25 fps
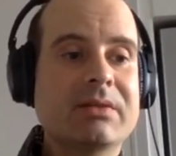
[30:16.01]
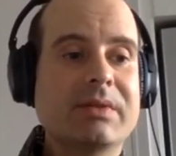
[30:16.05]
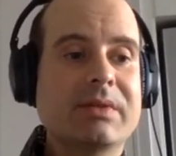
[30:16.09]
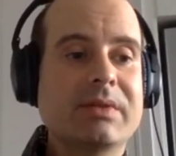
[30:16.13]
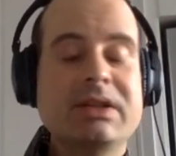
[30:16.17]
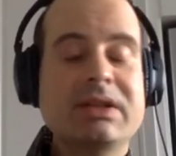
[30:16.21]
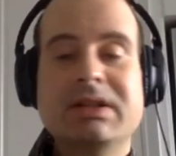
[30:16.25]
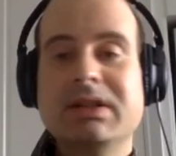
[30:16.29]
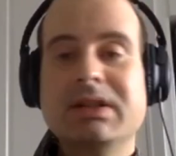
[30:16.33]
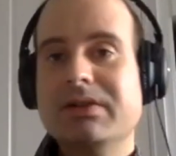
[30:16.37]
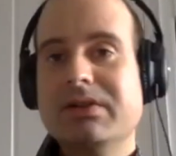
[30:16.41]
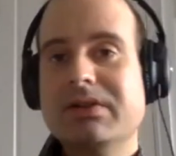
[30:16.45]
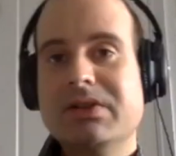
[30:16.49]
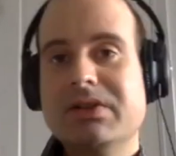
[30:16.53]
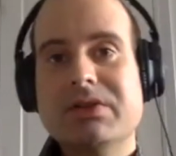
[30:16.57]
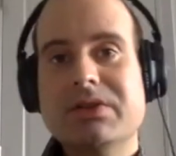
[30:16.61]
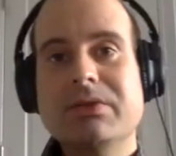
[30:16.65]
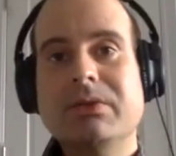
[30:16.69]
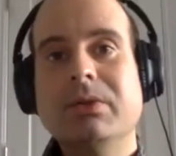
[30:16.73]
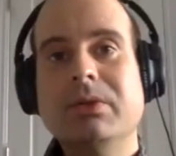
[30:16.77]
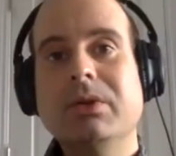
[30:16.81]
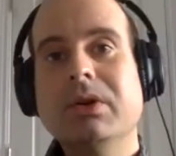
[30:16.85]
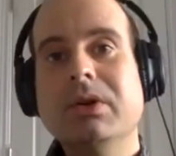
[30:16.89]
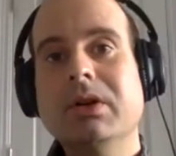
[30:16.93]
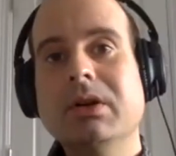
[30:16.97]
retail
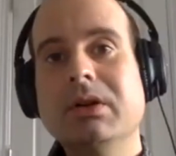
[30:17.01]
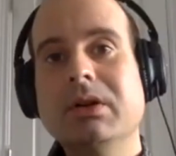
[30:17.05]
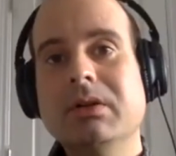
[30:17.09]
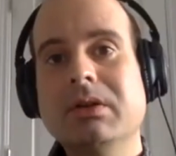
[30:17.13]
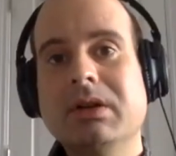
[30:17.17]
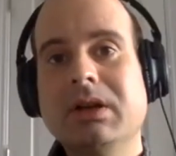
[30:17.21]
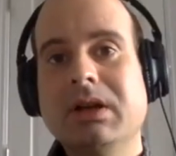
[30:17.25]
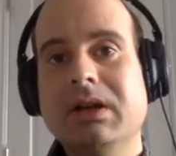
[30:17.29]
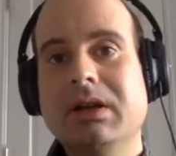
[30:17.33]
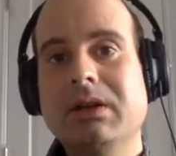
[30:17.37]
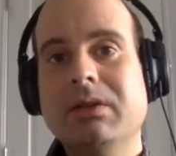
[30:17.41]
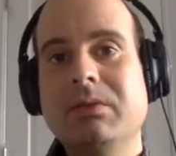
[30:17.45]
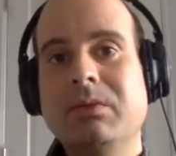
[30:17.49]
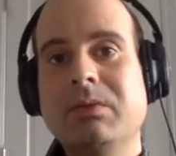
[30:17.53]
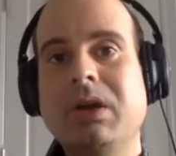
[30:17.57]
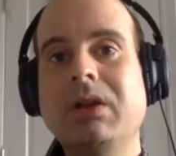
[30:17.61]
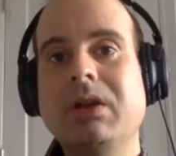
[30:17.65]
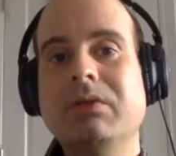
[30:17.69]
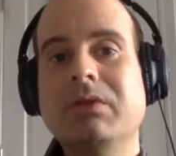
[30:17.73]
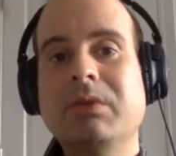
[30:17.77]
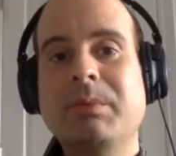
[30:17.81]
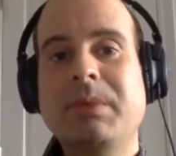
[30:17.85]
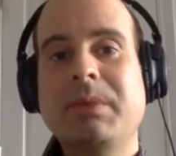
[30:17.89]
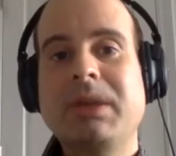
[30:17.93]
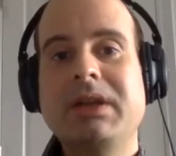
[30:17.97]
store uh, while
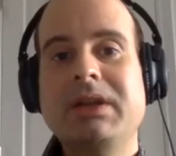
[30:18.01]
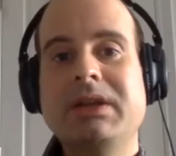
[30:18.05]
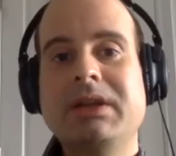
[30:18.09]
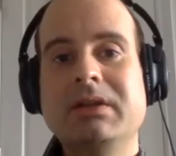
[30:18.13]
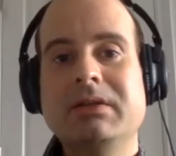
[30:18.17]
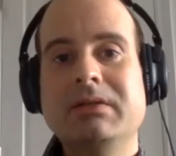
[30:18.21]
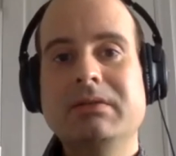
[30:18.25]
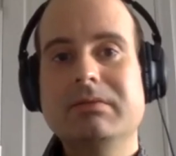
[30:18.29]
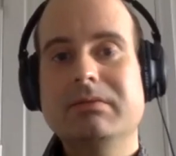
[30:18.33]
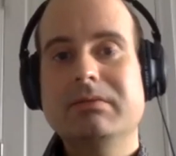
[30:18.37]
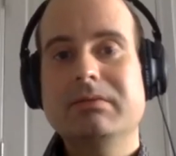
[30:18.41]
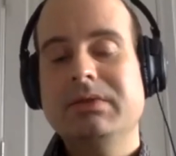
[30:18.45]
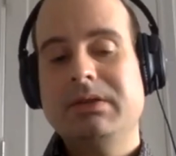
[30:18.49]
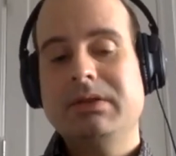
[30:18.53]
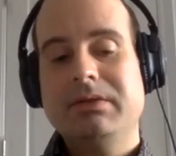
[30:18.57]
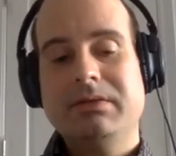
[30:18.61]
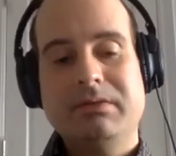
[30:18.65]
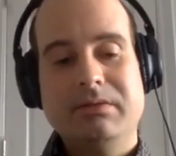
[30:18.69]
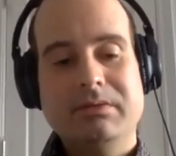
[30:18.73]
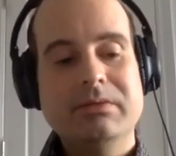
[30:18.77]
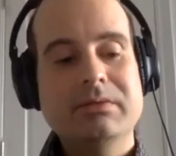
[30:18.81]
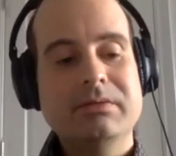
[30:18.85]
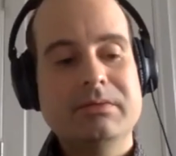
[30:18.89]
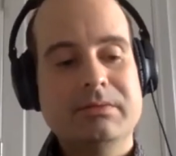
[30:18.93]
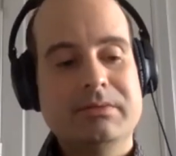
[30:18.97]
remaining you know